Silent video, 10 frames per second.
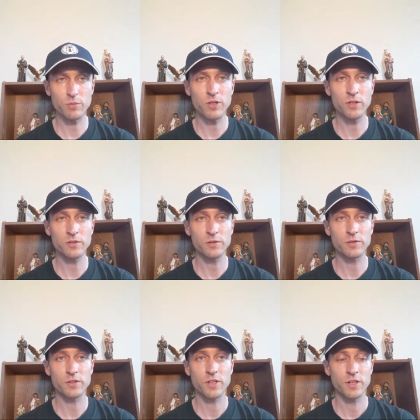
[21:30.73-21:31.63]

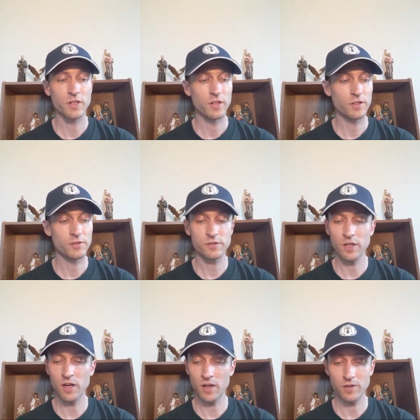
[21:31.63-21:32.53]
his his
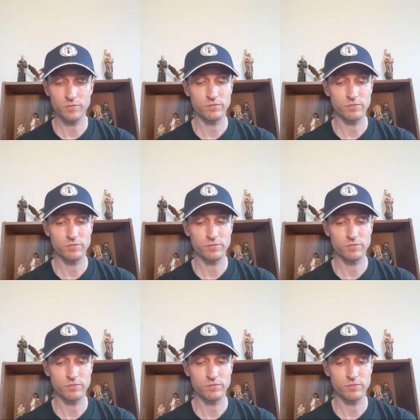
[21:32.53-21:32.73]
uh,